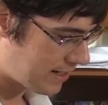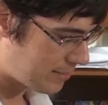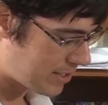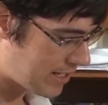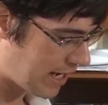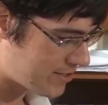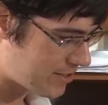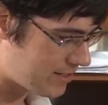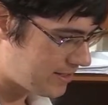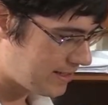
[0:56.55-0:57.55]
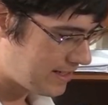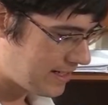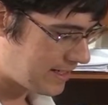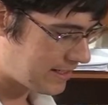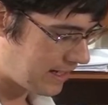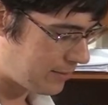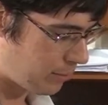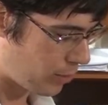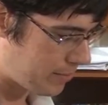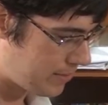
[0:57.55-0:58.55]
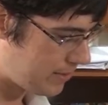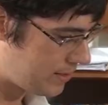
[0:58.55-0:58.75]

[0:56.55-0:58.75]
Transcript: I'm going to catch it, and then I can reward him.